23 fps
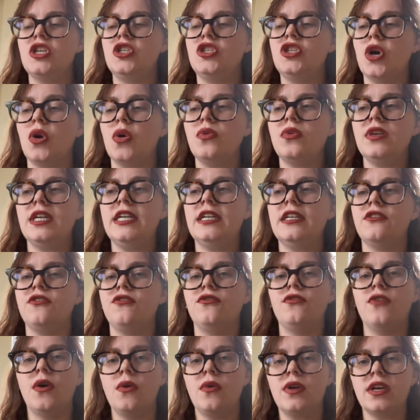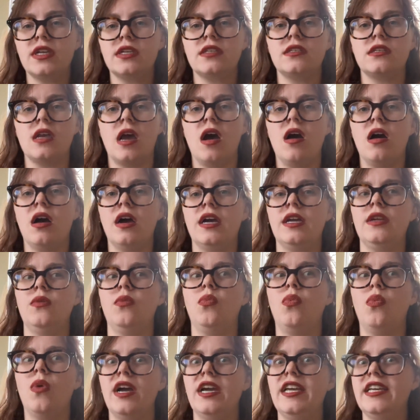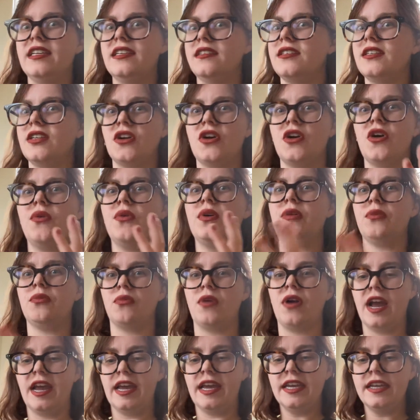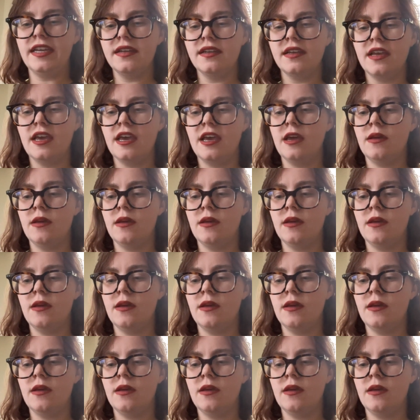don't need to focus on what isn't going right